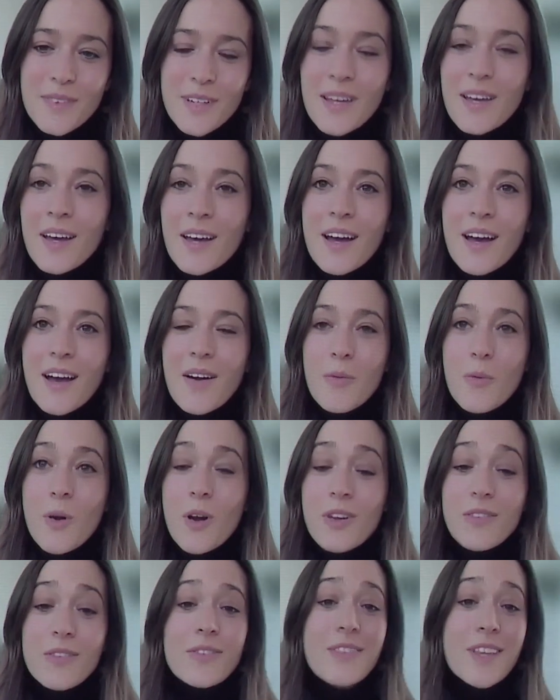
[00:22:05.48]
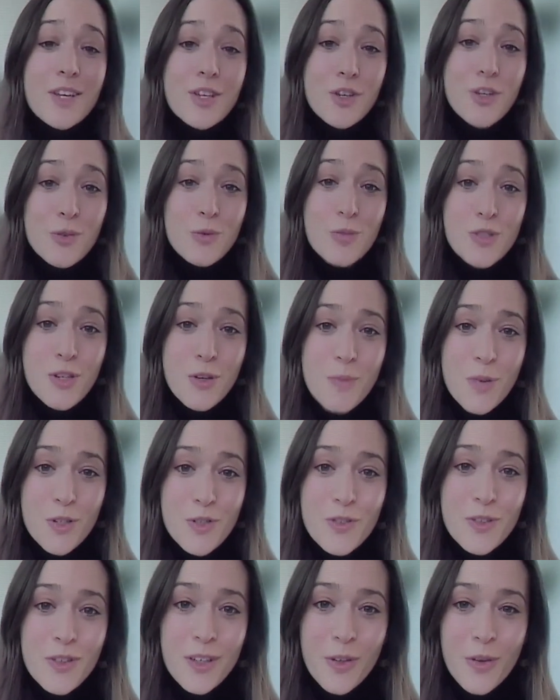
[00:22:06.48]
Well, thank you so much for the
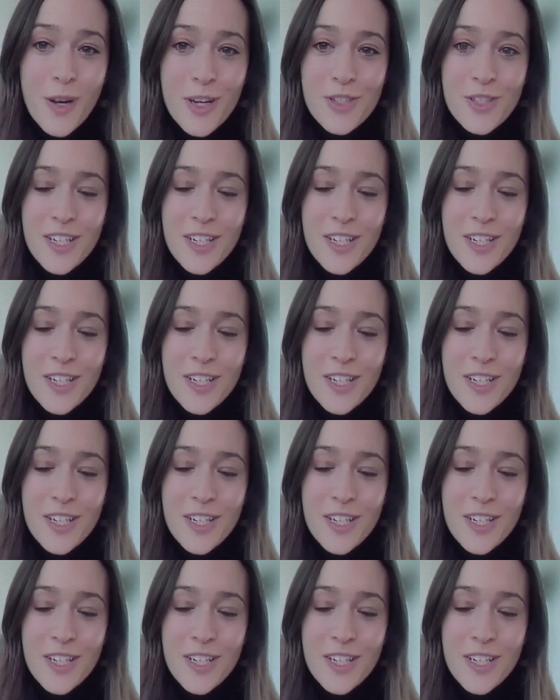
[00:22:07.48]
question.